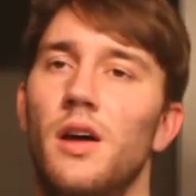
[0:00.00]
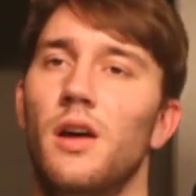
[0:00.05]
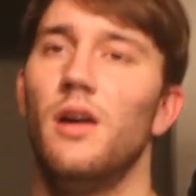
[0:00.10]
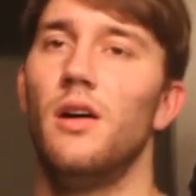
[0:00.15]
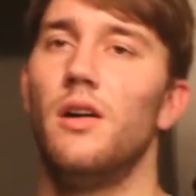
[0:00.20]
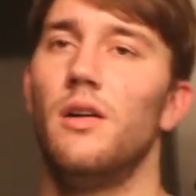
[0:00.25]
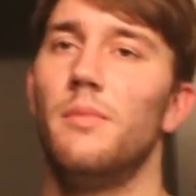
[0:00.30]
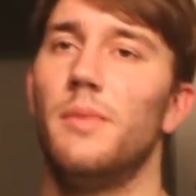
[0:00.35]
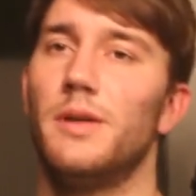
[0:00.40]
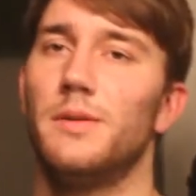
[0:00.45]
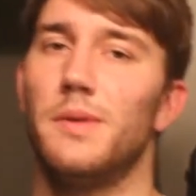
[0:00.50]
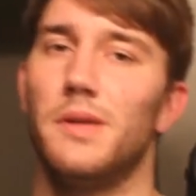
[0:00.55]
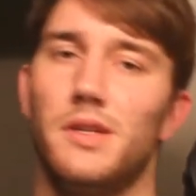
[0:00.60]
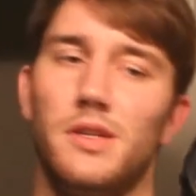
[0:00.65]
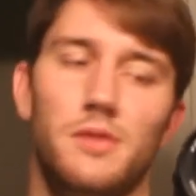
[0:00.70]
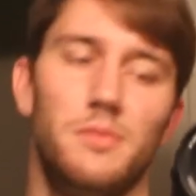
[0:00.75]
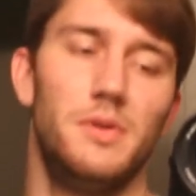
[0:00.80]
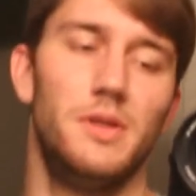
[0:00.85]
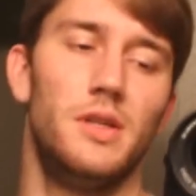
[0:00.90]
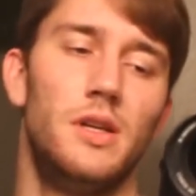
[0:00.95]
Um, I expected
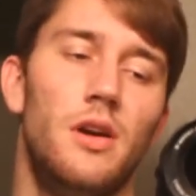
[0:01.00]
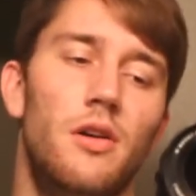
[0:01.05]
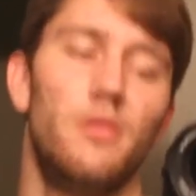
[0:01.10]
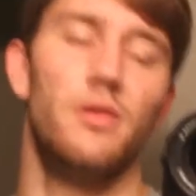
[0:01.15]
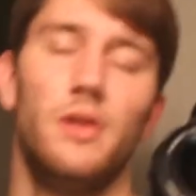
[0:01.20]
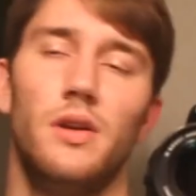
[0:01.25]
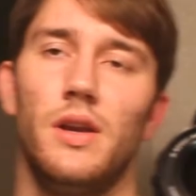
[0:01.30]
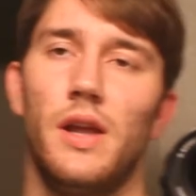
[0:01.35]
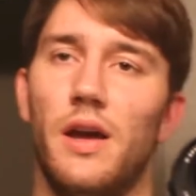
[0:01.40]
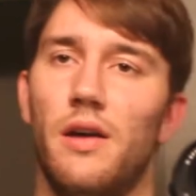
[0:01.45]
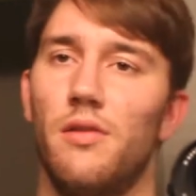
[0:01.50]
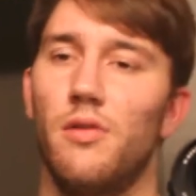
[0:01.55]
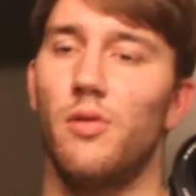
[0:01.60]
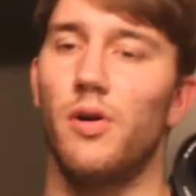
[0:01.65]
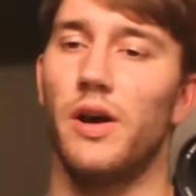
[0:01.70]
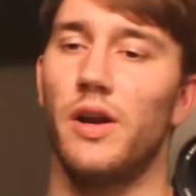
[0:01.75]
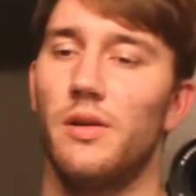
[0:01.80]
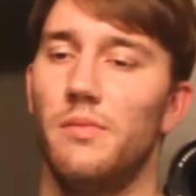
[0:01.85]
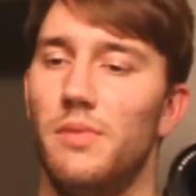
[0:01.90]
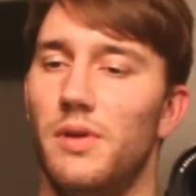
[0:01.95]
it to be going down
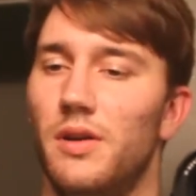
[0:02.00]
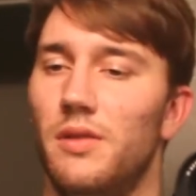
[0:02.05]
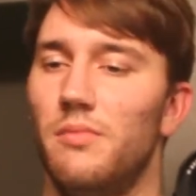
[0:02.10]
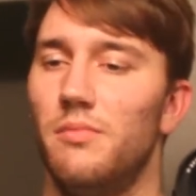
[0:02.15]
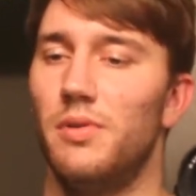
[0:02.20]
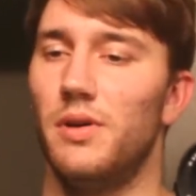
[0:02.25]
quite a bit,